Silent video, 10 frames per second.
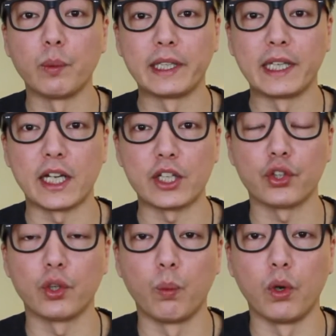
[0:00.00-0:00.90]
when they're
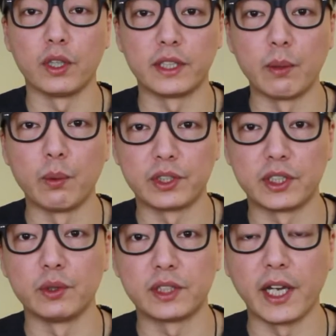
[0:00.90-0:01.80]
touching the water, they will
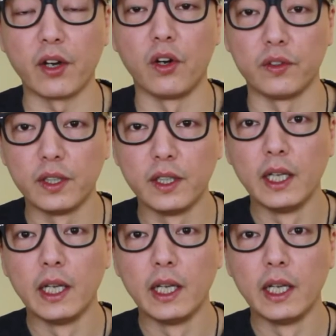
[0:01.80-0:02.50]
still stay on.